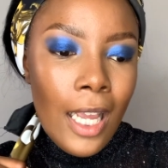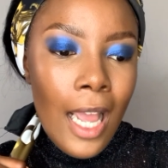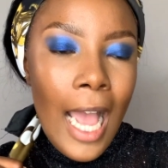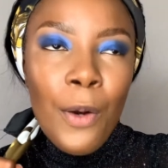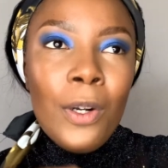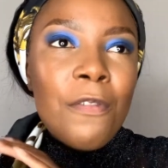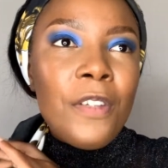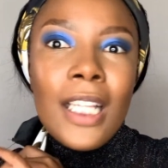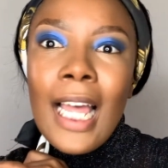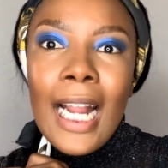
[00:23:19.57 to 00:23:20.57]
I don't want to
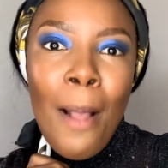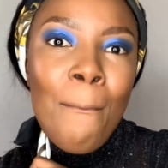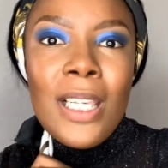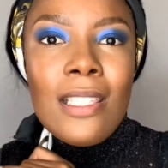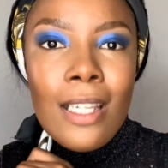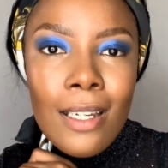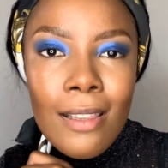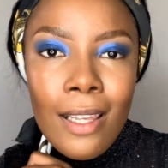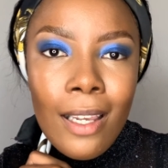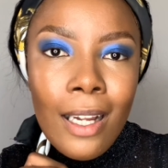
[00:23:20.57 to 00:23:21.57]
feel like I missed
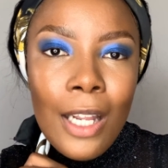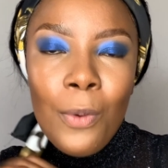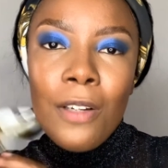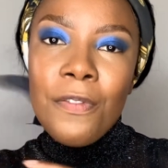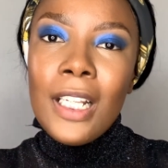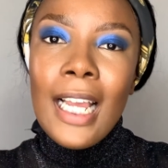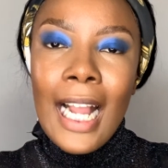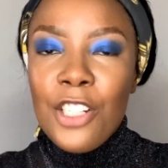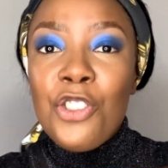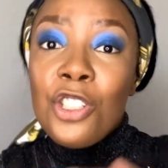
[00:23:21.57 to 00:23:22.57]
anything. I don't want to feel like
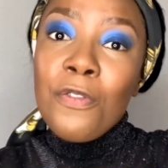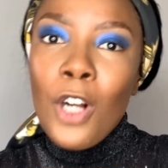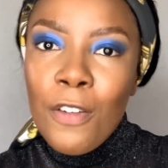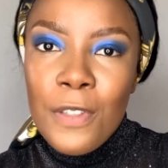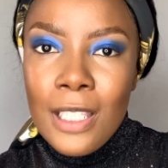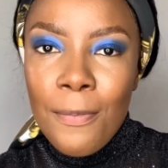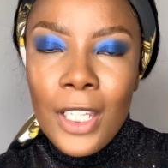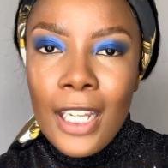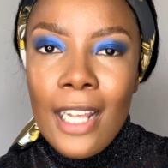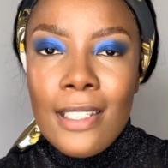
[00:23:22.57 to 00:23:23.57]
I should have gone for
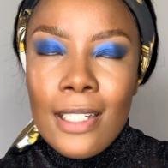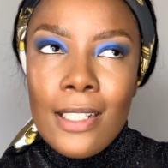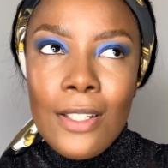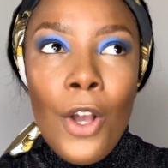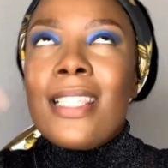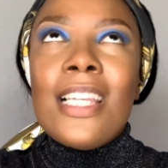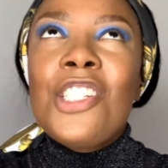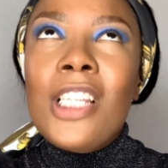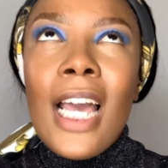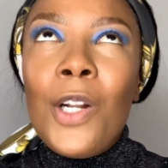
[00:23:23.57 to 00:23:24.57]
something and I didn't.
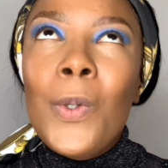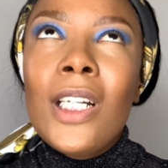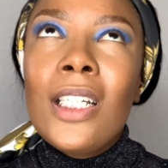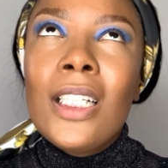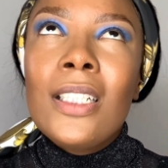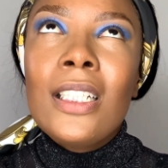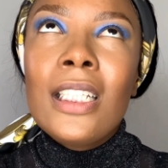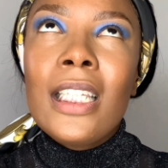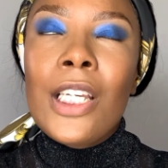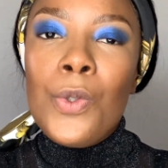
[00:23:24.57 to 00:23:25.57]
Essentially, I don't want to
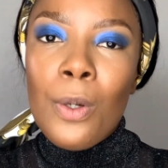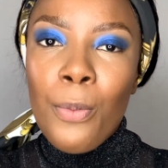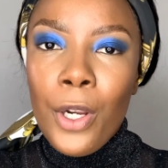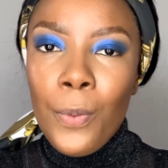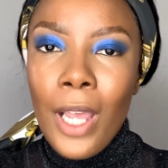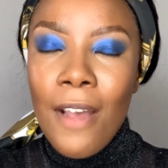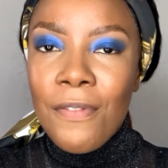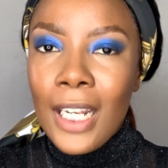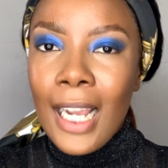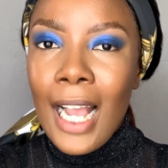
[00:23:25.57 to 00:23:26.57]
get to a point where I
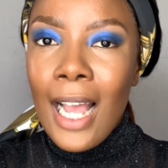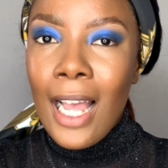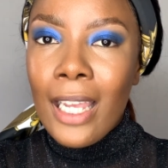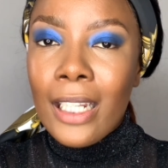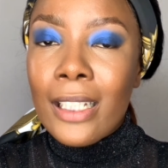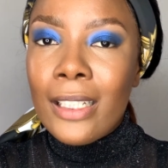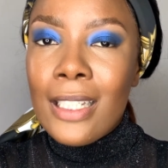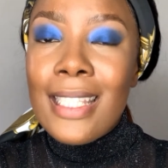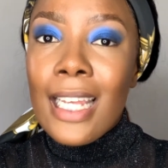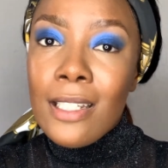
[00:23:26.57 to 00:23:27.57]
feel like I
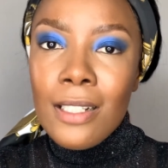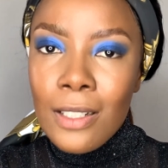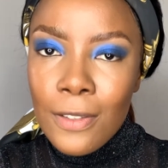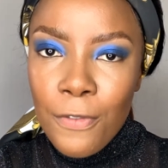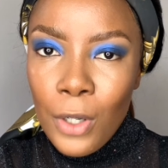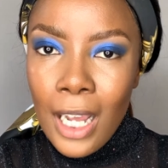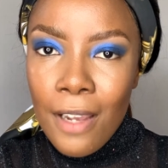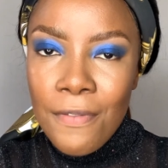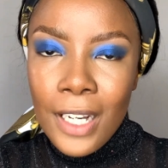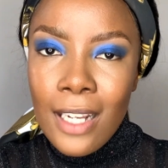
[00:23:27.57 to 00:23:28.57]
settled for
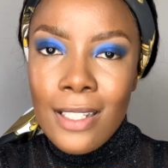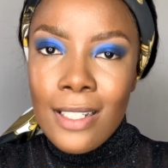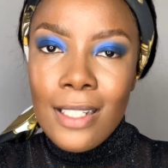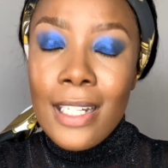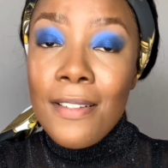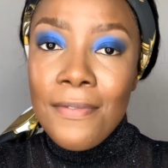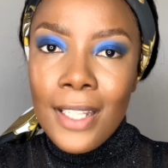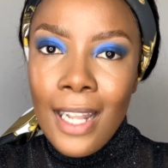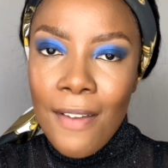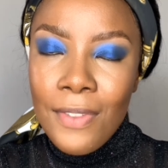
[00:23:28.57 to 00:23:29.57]
life and I didn't live the
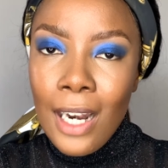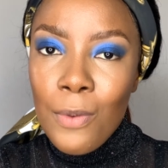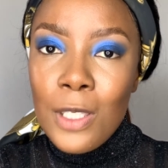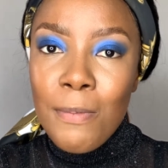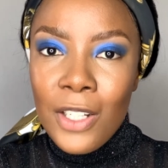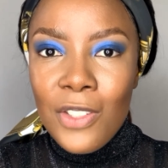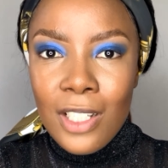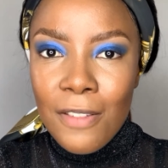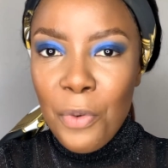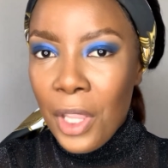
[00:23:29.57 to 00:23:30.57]
life that I was meant to
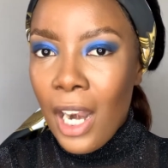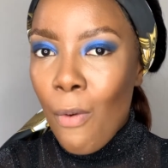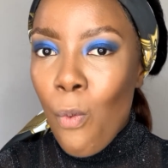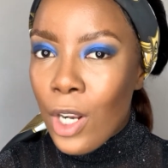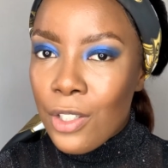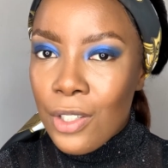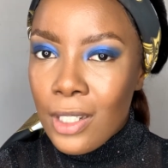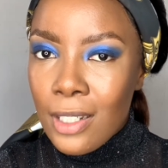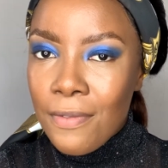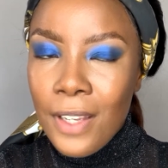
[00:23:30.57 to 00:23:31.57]
live or that I wanted to
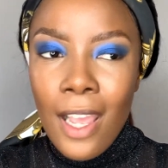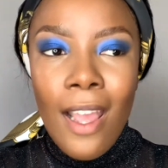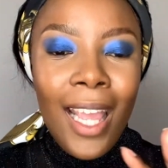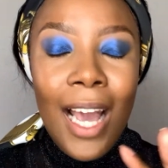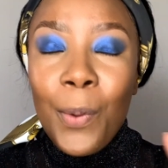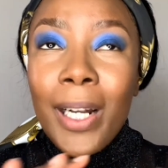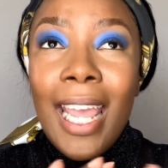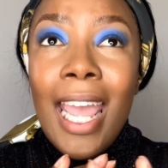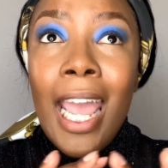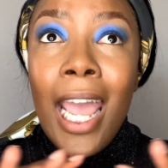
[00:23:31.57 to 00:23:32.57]
live. I don't want
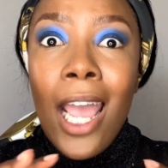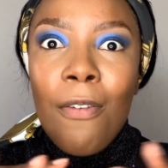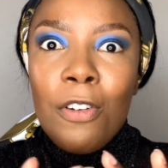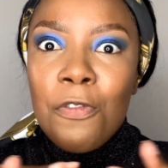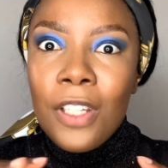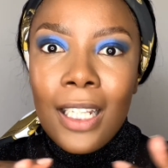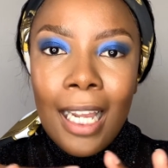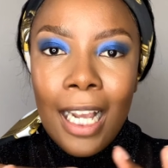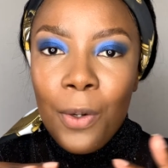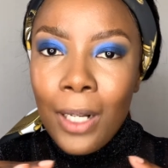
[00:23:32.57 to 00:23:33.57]
to ever feel
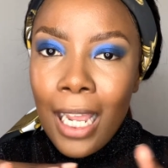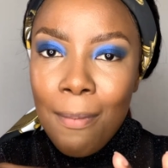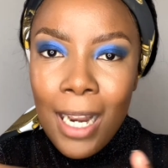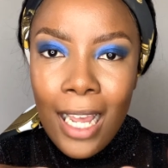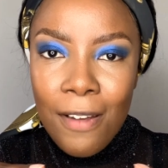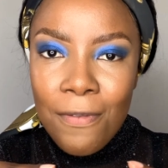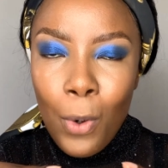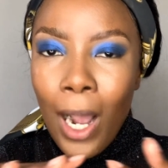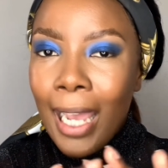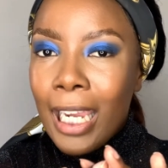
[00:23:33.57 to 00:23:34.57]
like I don't like my life,
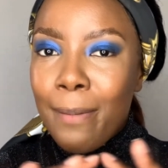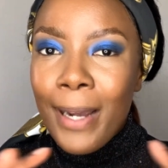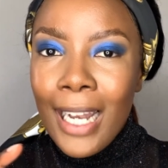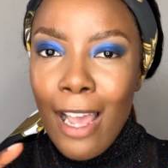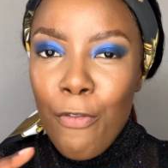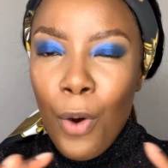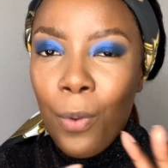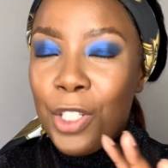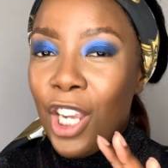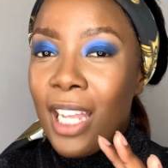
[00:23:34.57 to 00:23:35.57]
or I hate my life, or I
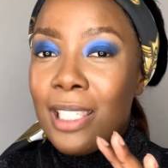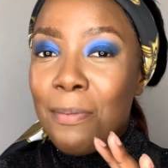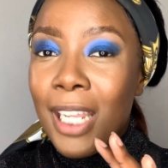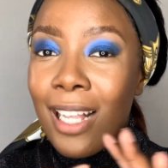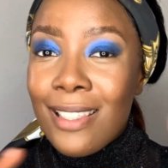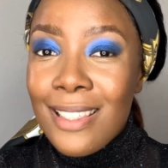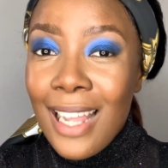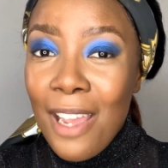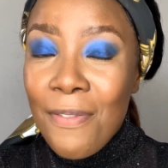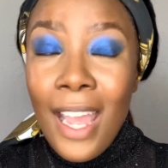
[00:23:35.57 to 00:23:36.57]
wish I had somebody else's
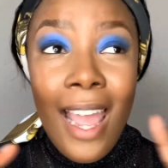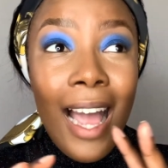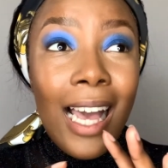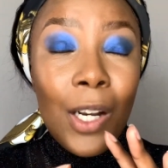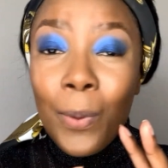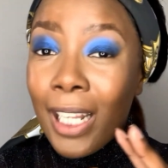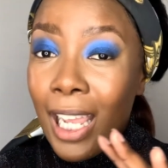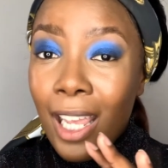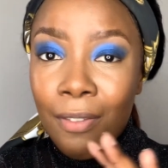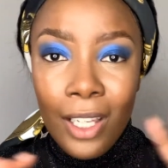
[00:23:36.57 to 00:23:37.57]
life. I don't want
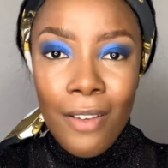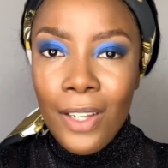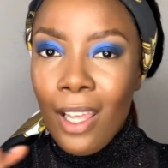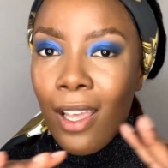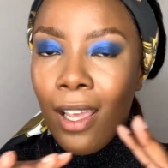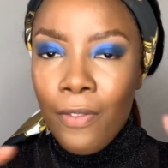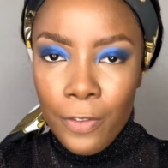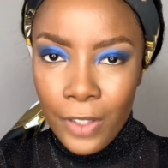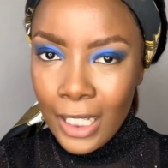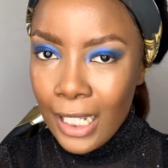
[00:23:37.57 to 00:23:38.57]
to ever
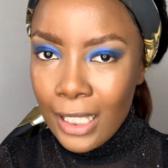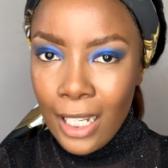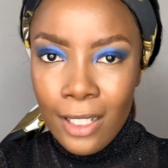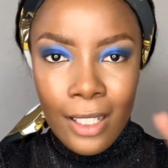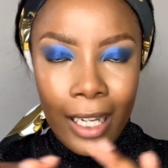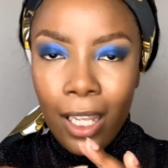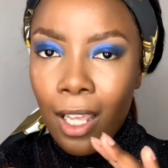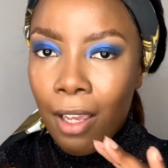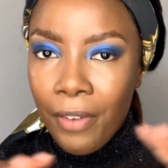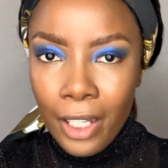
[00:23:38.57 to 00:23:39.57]
feel like that. Like,
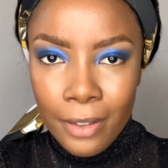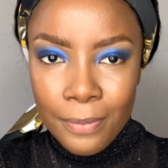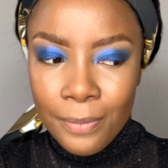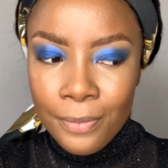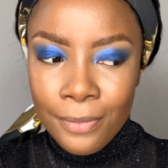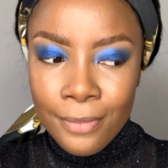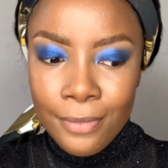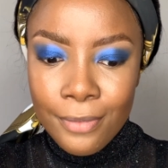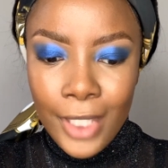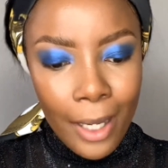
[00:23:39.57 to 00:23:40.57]
ever.
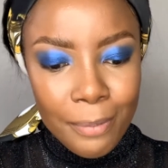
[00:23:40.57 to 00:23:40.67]
Yeah.